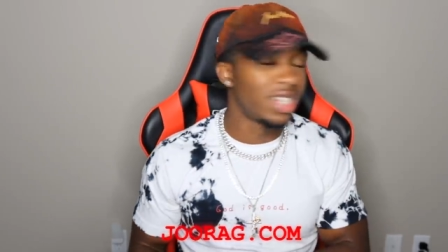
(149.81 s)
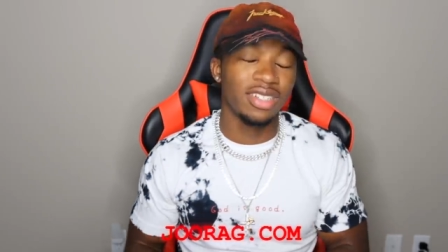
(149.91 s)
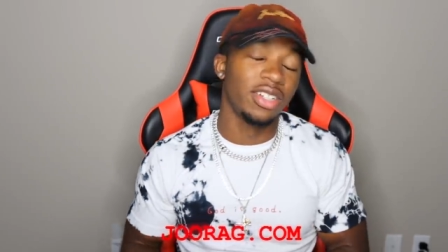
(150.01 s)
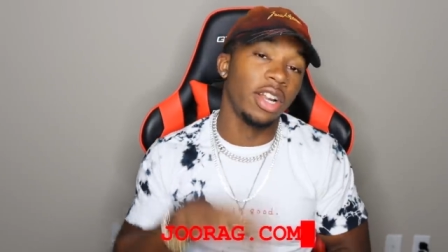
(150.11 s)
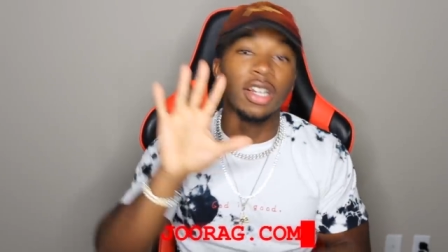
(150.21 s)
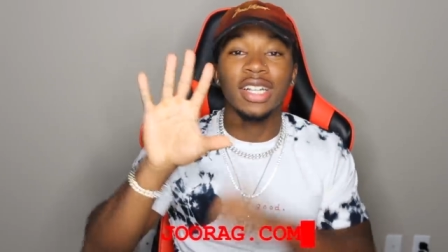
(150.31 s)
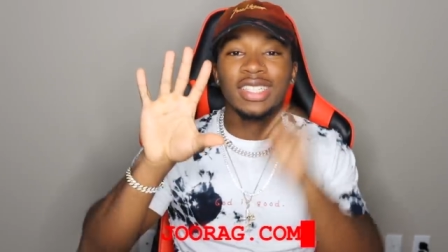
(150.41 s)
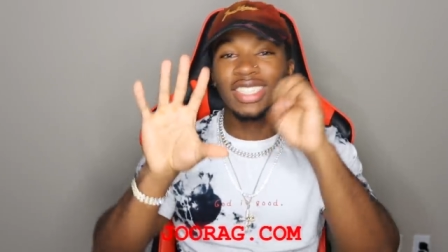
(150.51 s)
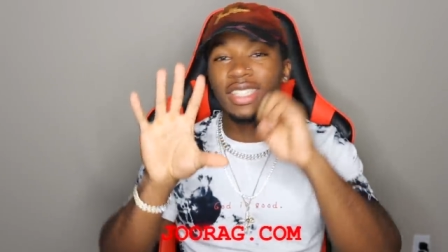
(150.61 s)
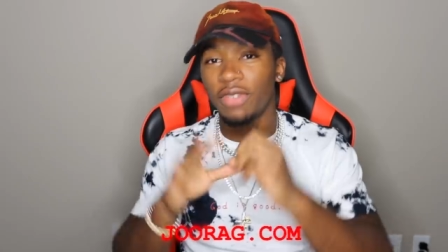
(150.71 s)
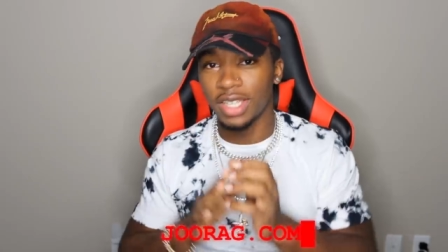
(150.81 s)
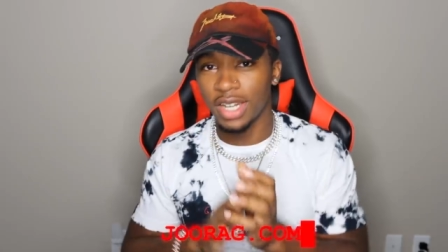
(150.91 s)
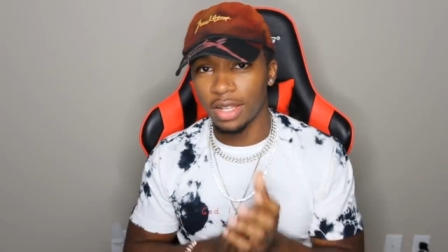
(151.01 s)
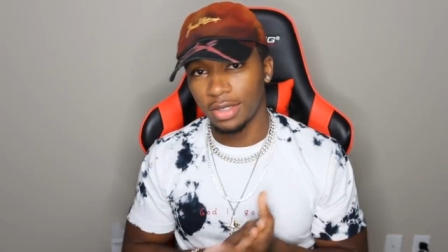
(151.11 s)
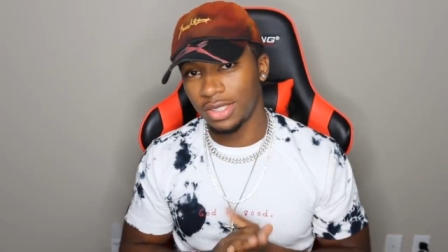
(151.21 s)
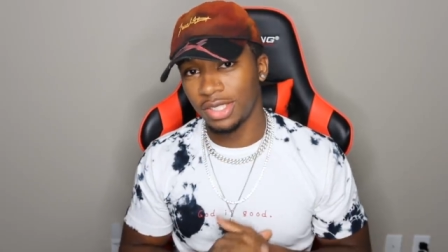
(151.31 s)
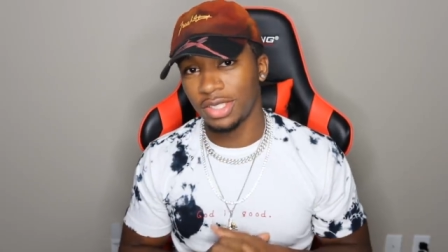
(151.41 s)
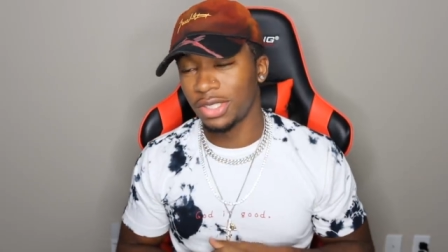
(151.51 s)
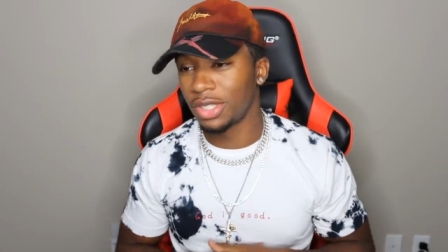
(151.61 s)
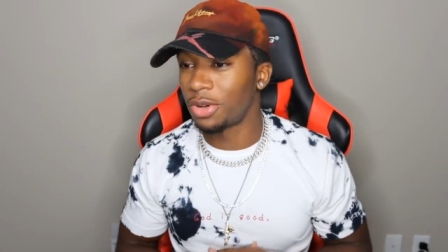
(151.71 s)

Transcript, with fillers: I don't even care. Takes out fifty dollars.